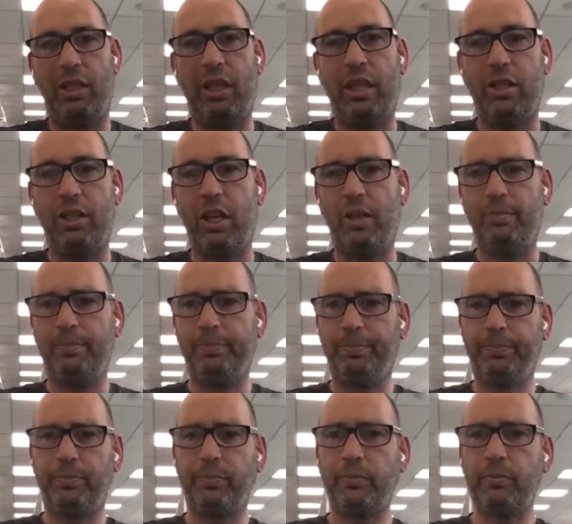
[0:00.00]
their time.
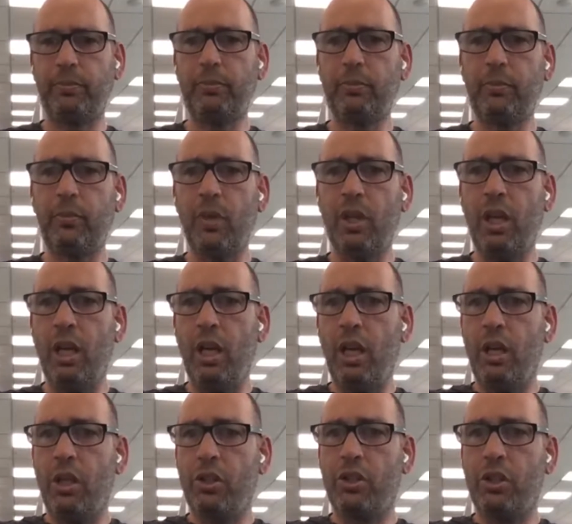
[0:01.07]

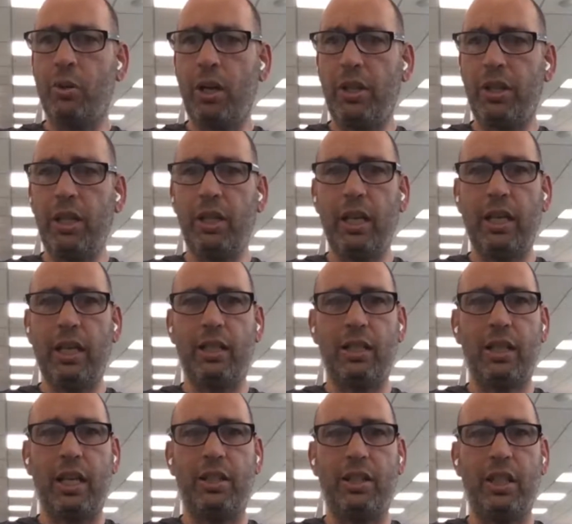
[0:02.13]
So I think
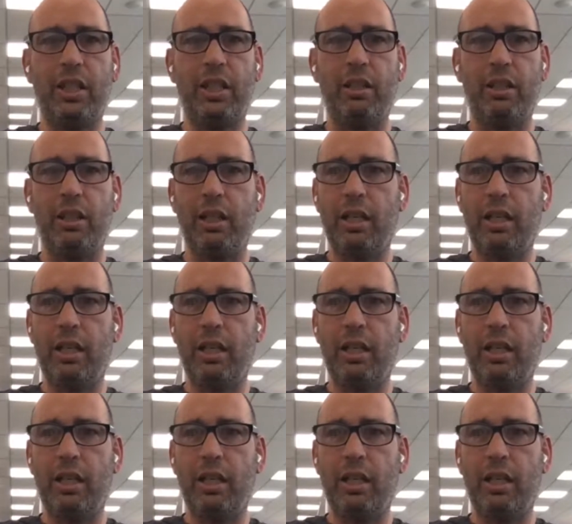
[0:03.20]
that's it.